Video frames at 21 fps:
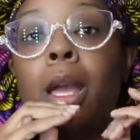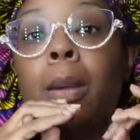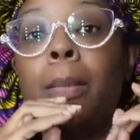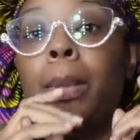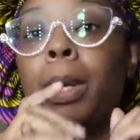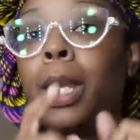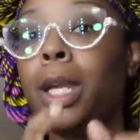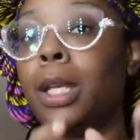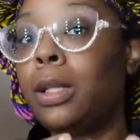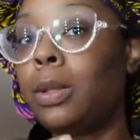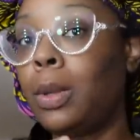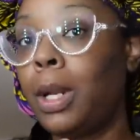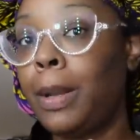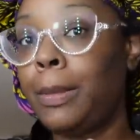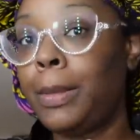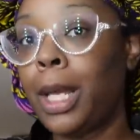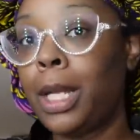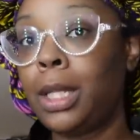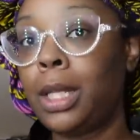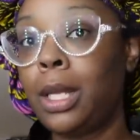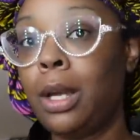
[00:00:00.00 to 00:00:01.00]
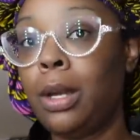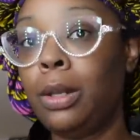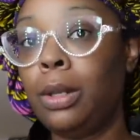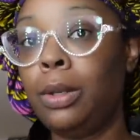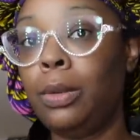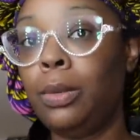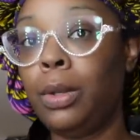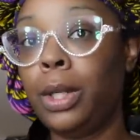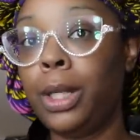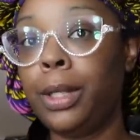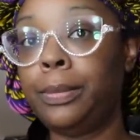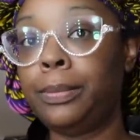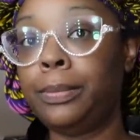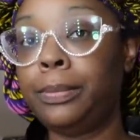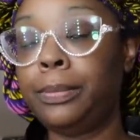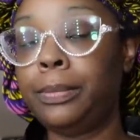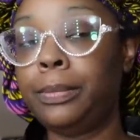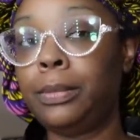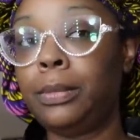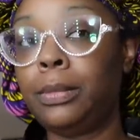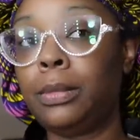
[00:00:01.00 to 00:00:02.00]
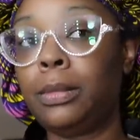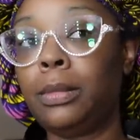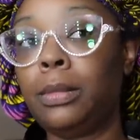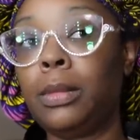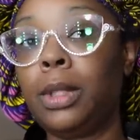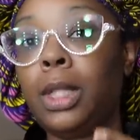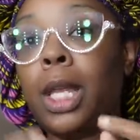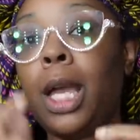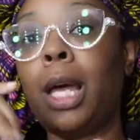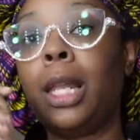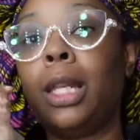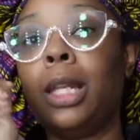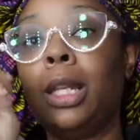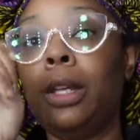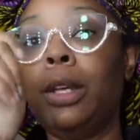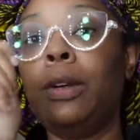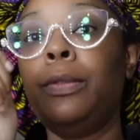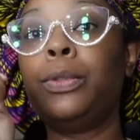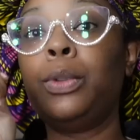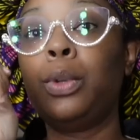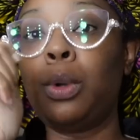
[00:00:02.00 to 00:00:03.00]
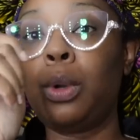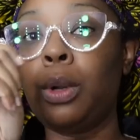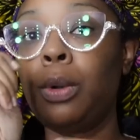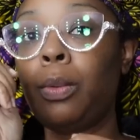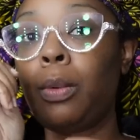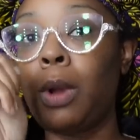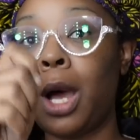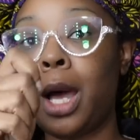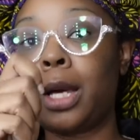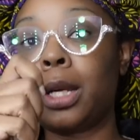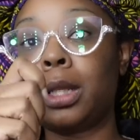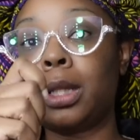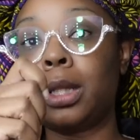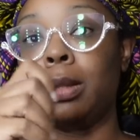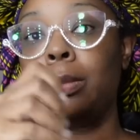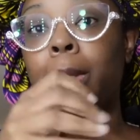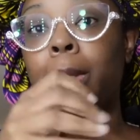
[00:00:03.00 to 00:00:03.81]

But guess what? I'm not the only one. Y'all love throwing rocks,